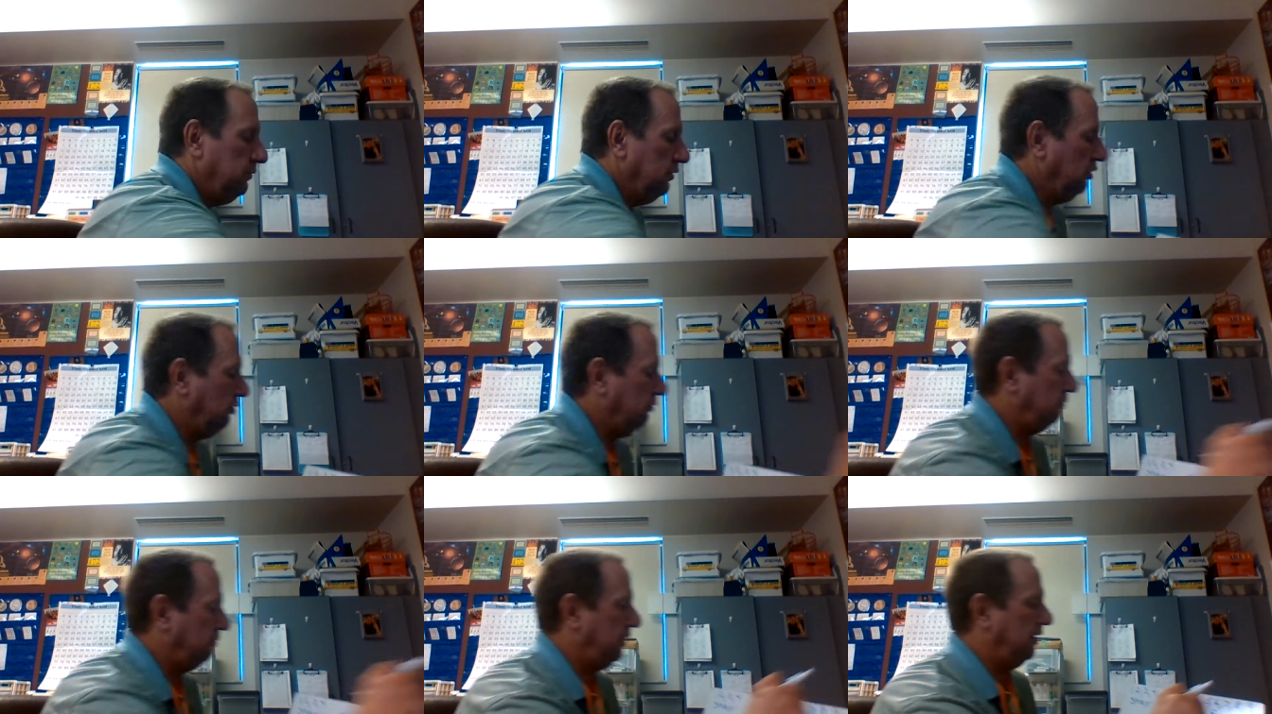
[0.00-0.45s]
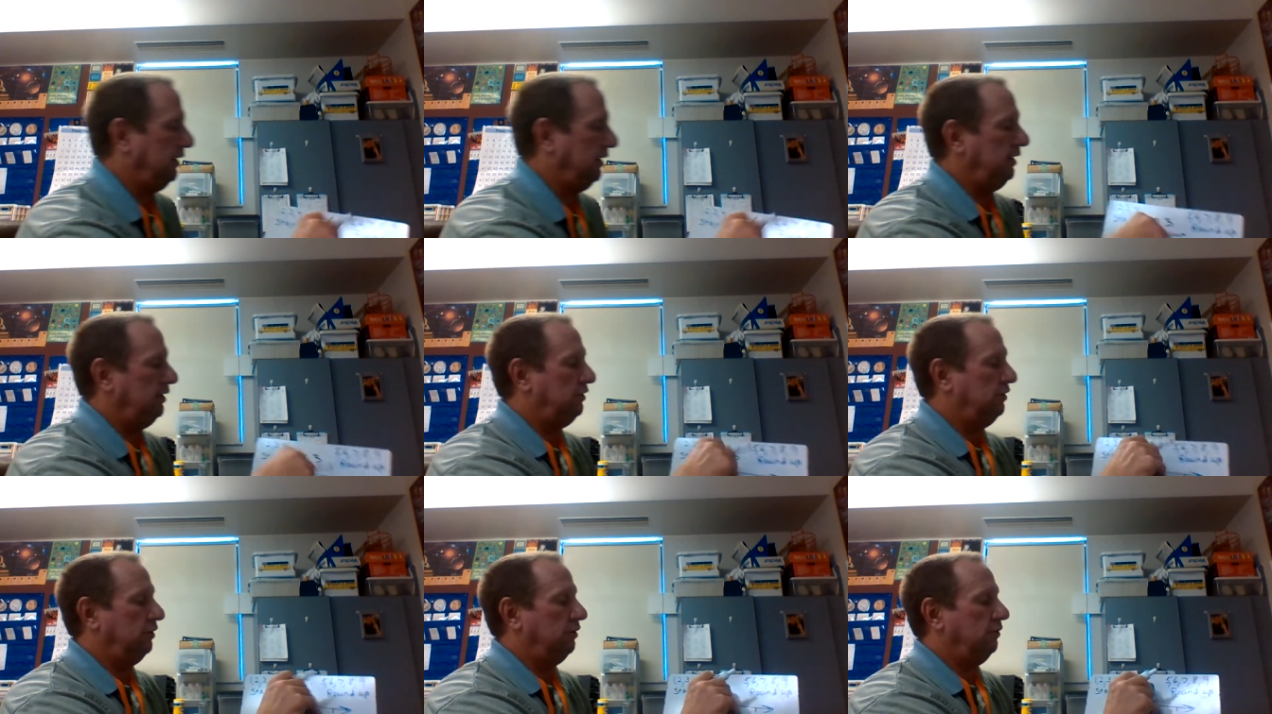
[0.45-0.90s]
Oh, I
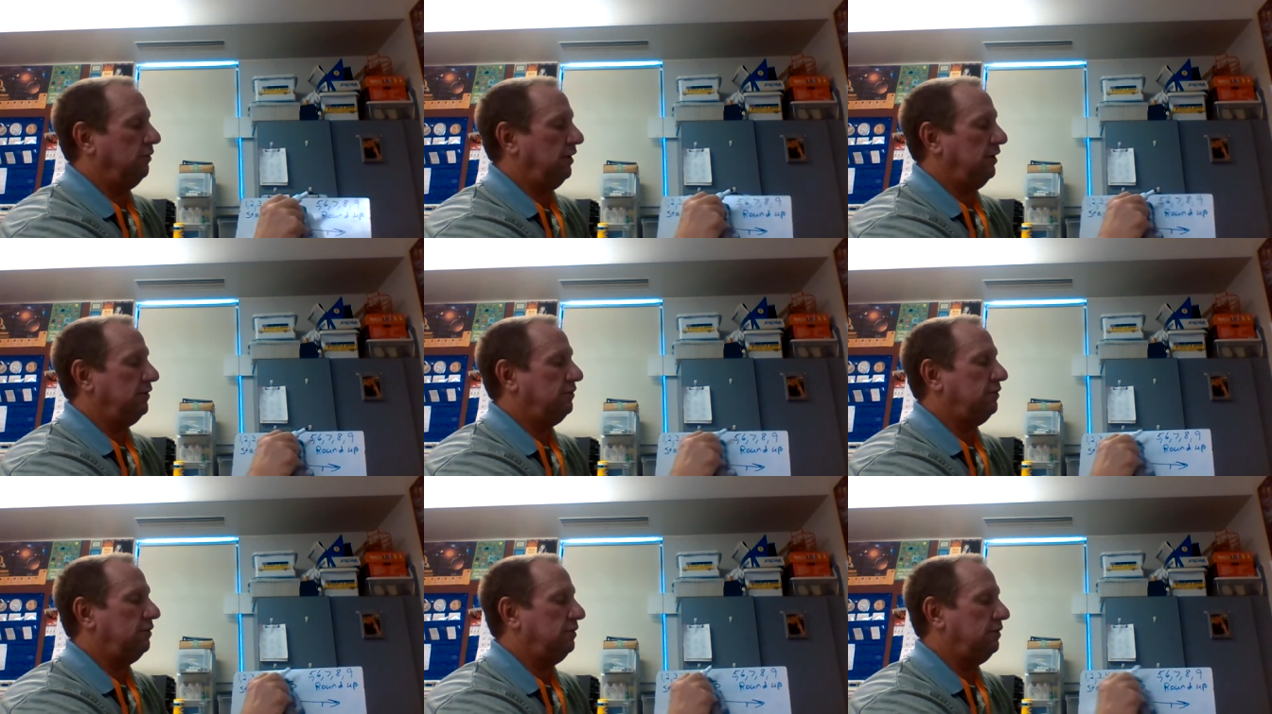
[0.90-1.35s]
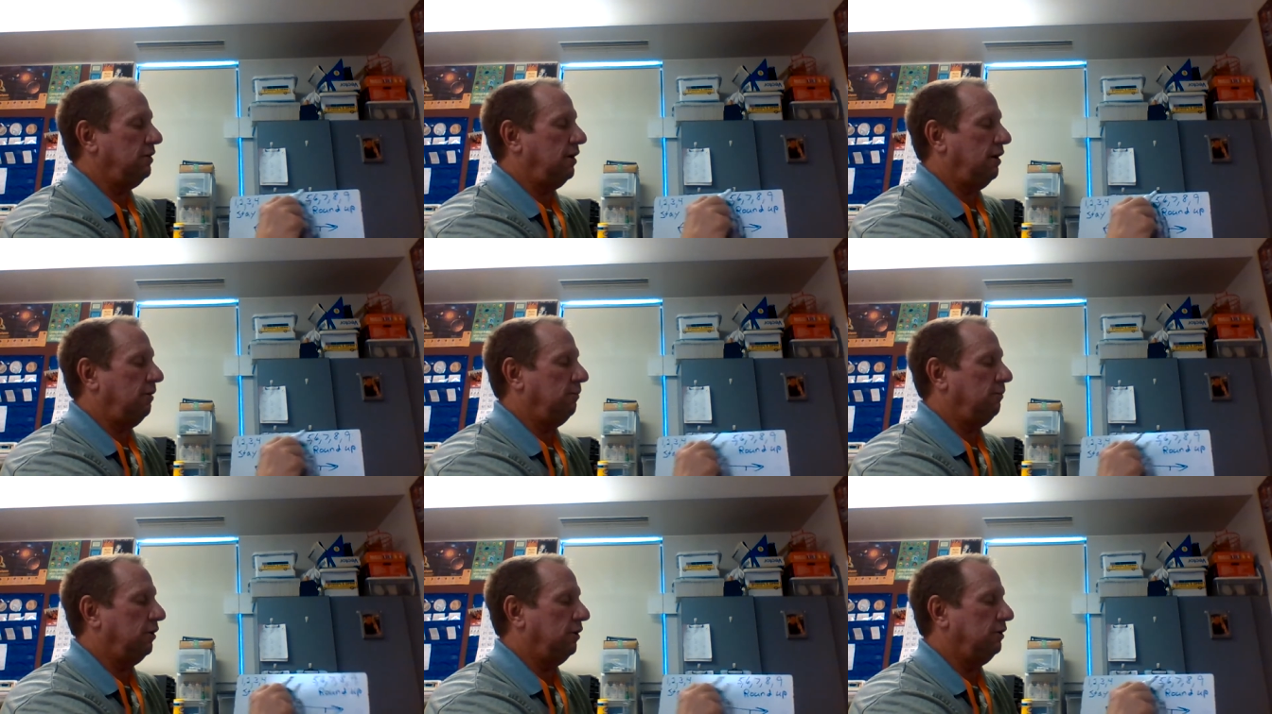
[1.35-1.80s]
need to erase the
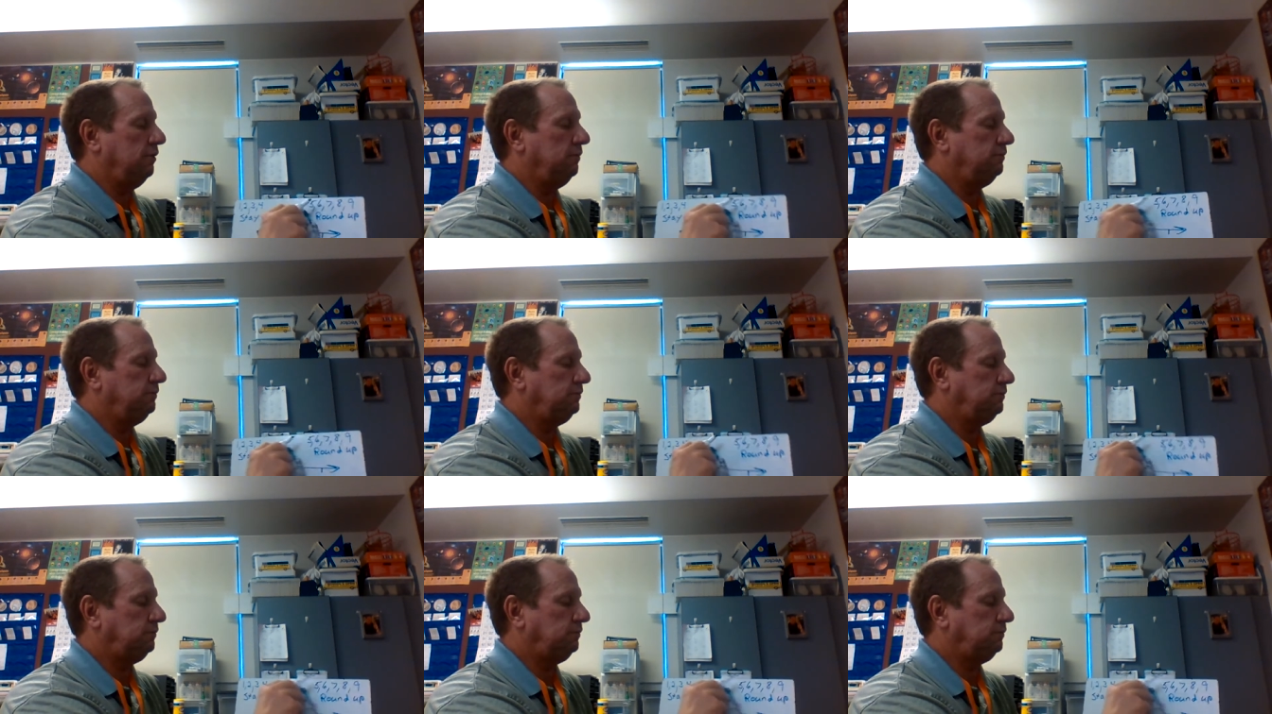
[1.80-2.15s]
top part.